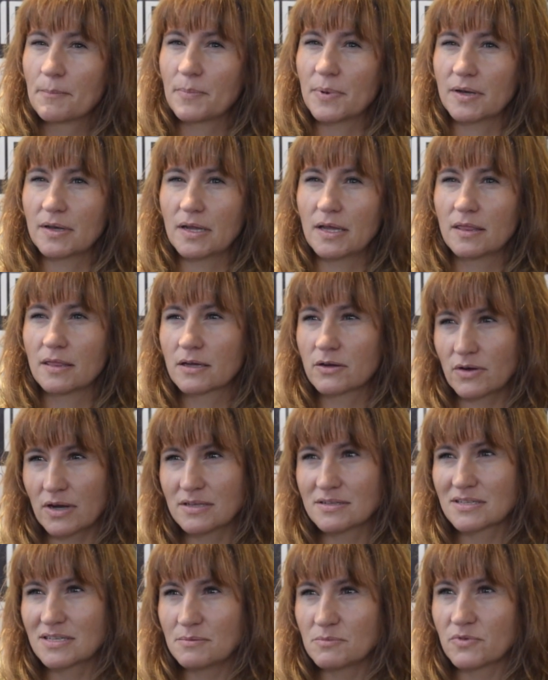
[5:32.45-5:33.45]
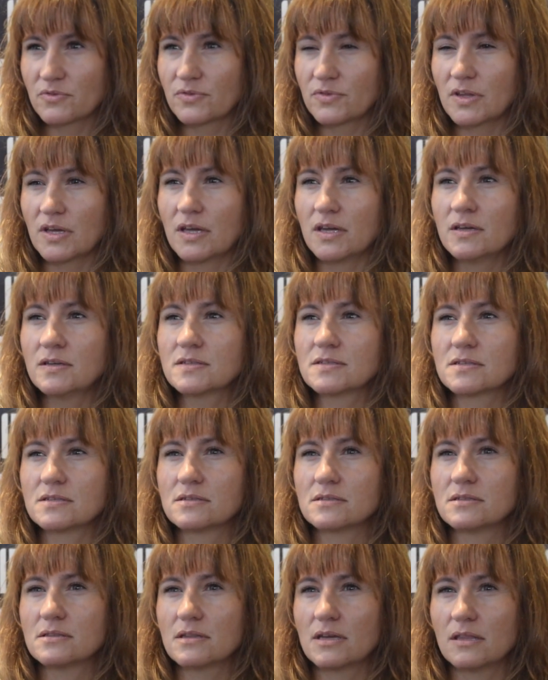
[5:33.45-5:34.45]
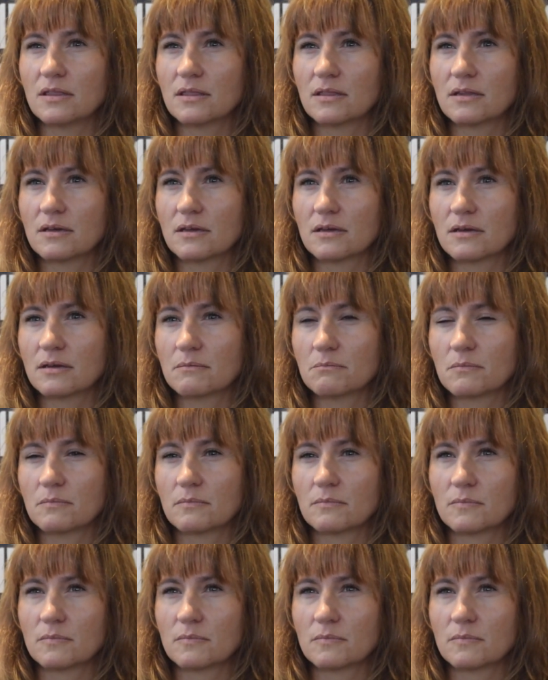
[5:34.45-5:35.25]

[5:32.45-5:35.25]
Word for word: but in the grand scheme of things and in the